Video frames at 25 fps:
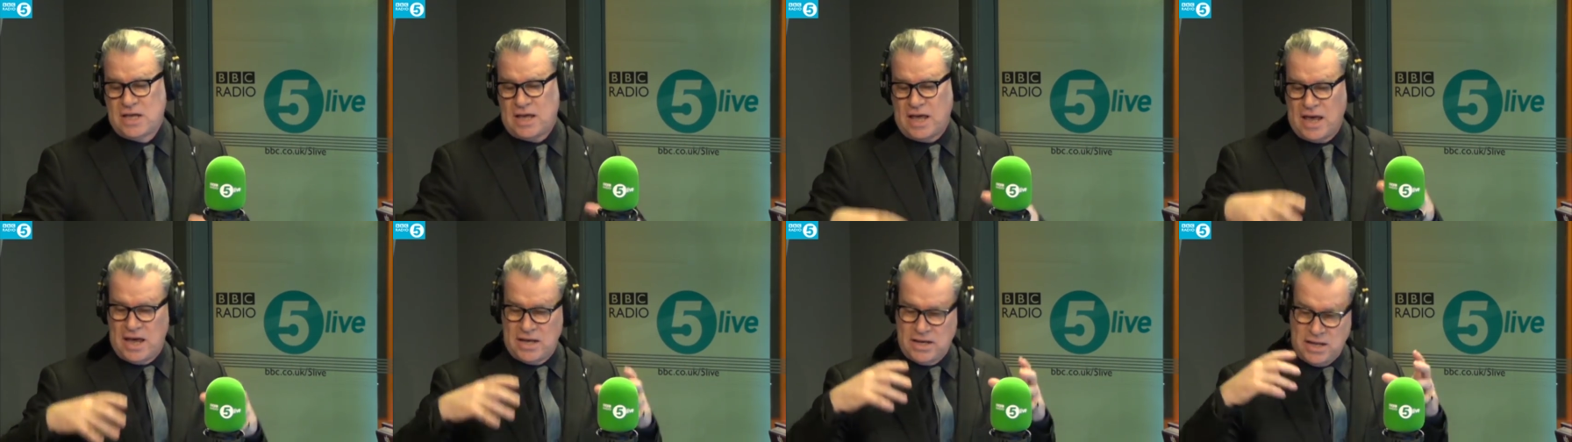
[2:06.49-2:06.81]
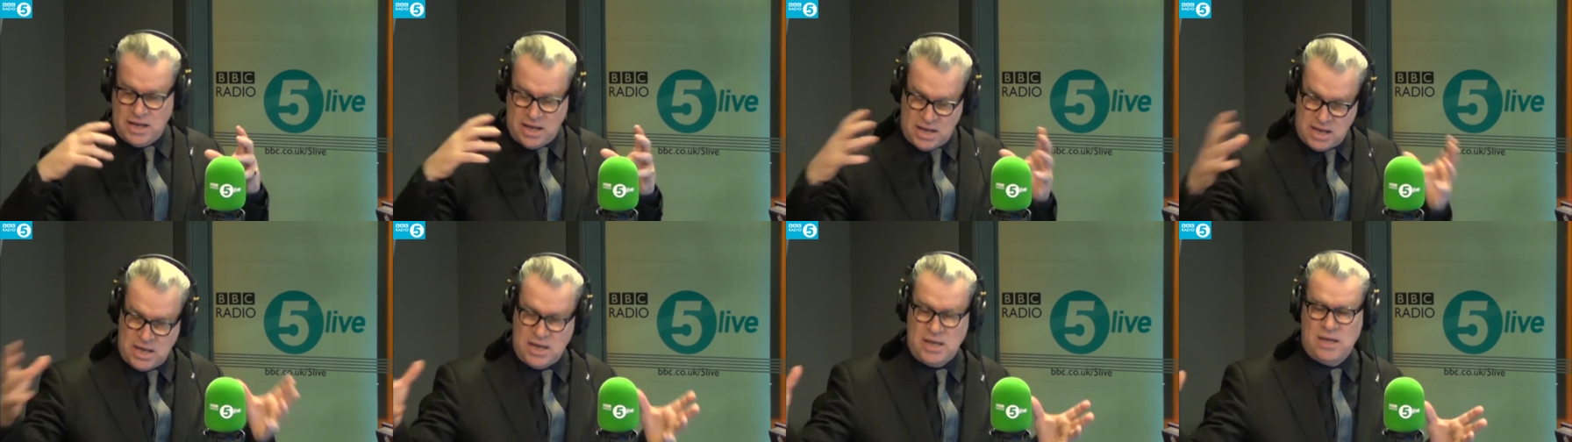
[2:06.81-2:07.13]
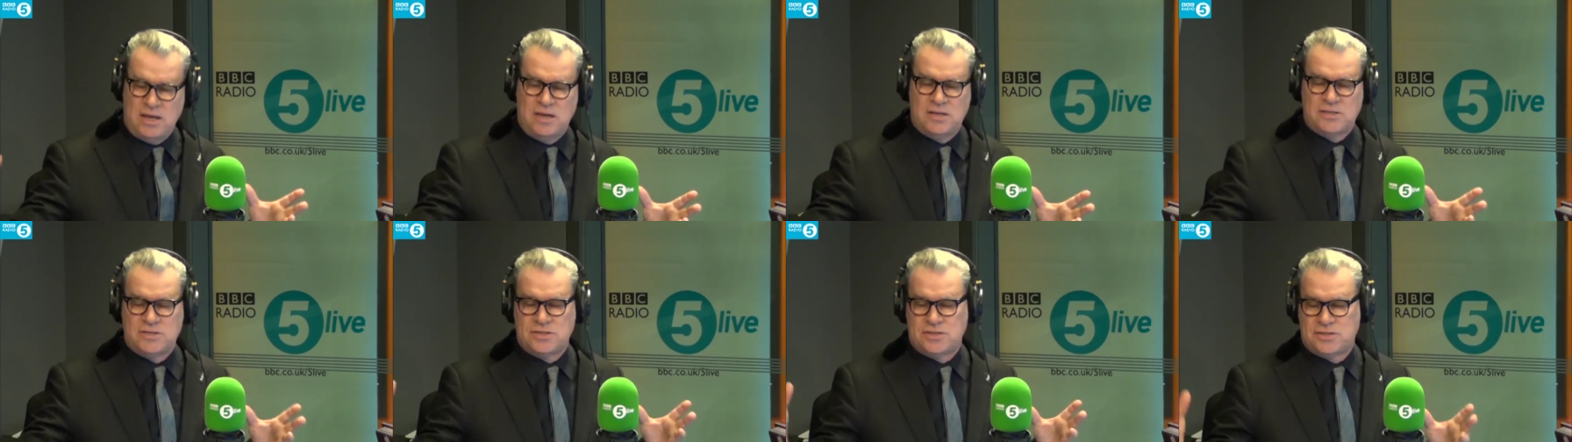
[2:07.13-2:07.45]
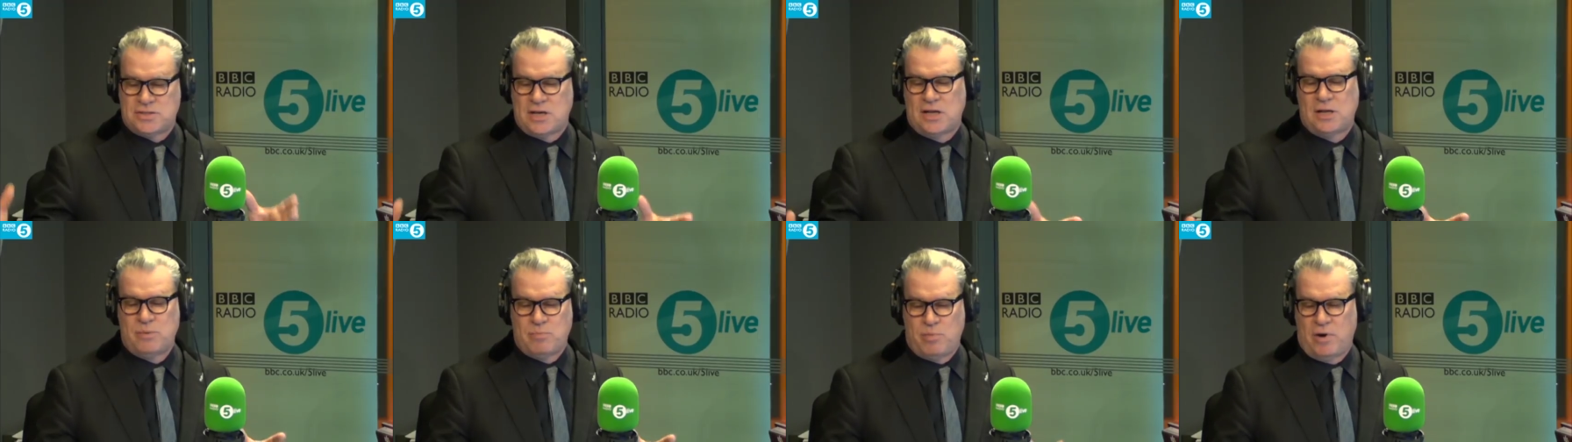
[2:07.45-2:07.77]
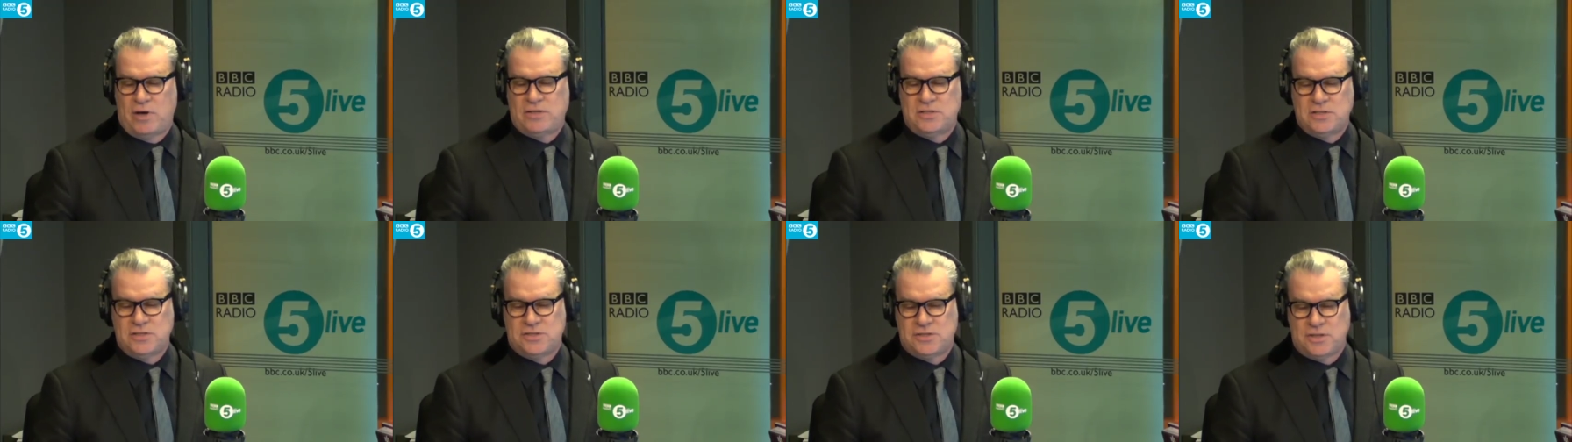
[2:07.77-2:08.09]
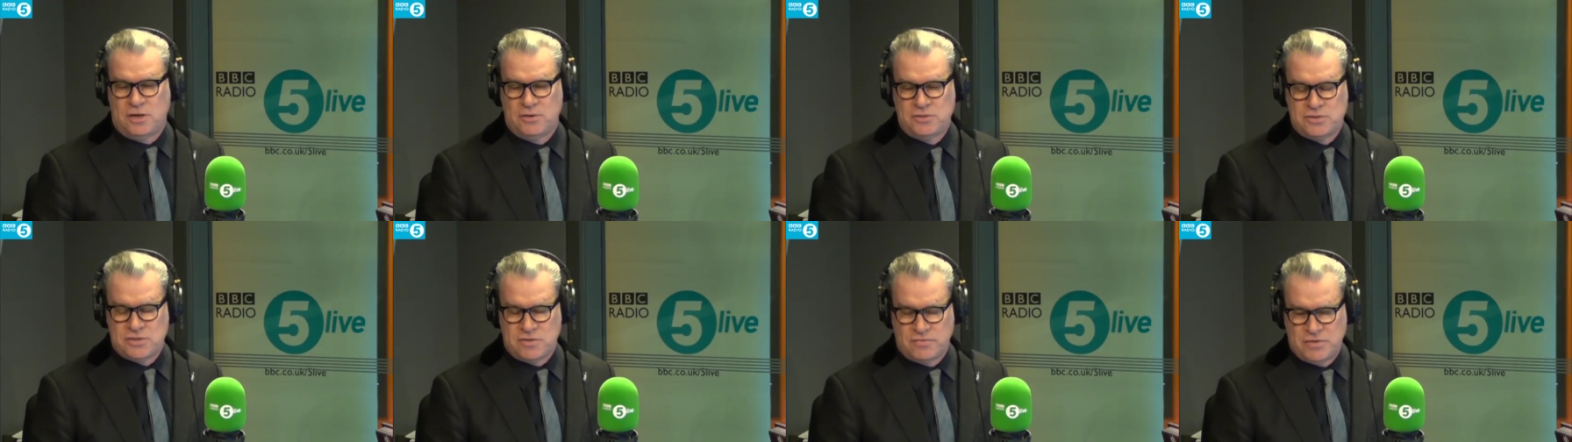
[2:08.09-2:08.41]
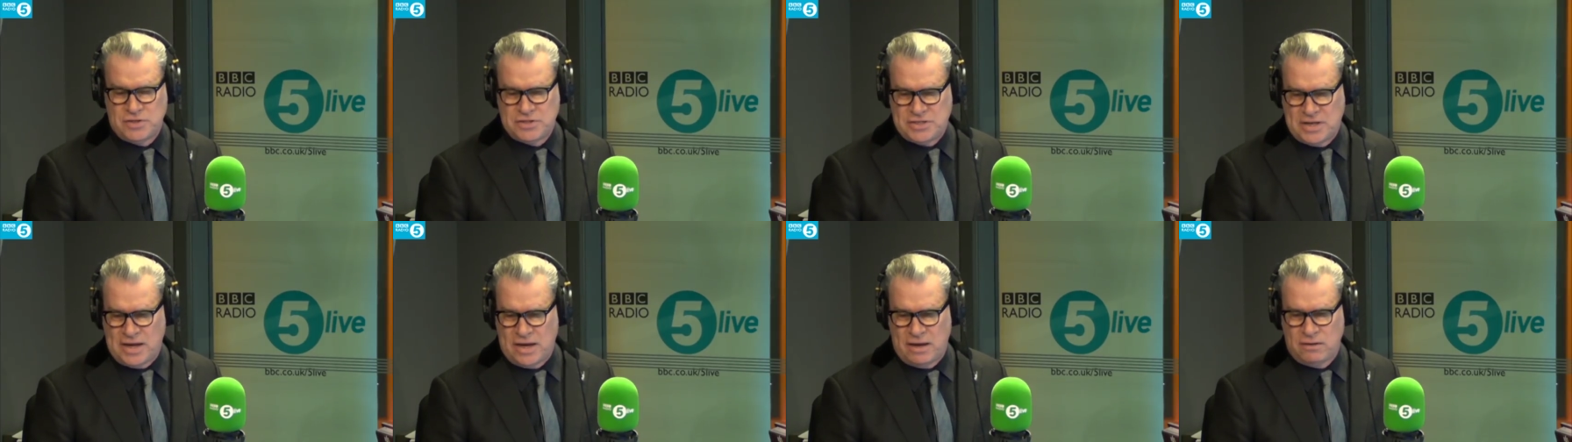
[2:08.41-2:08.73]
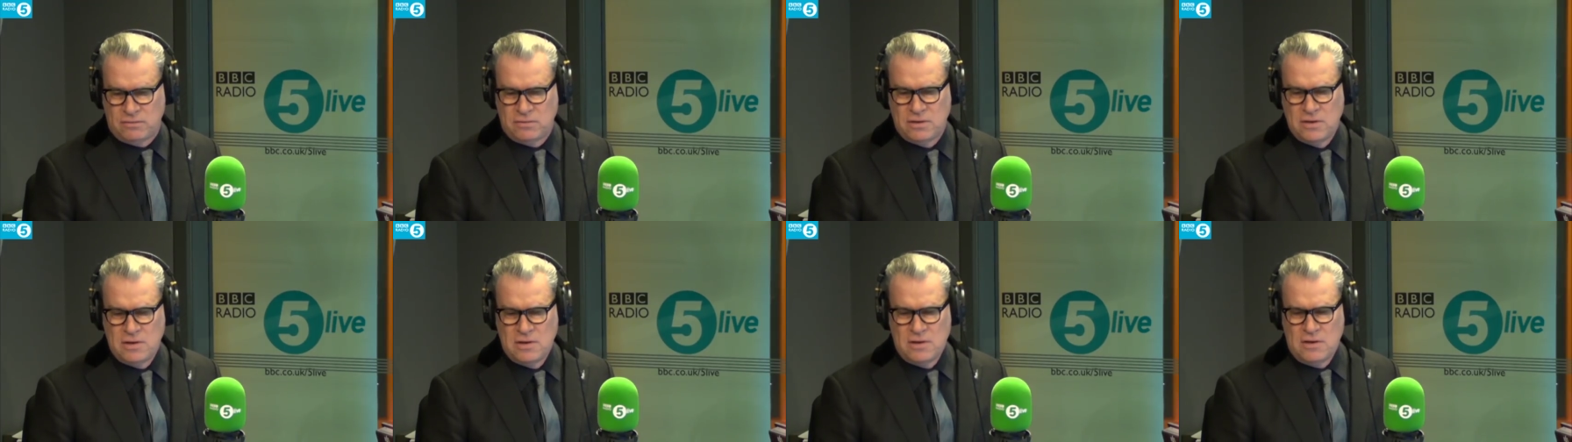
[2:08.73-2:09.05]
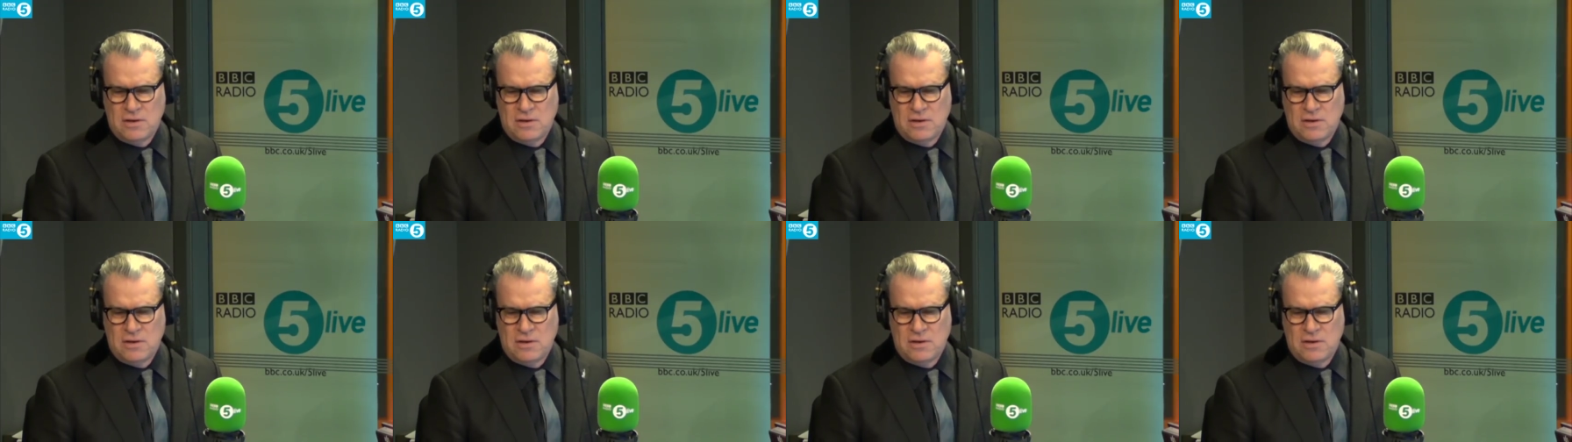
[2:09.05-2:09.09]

And he is the celebrated toast of the town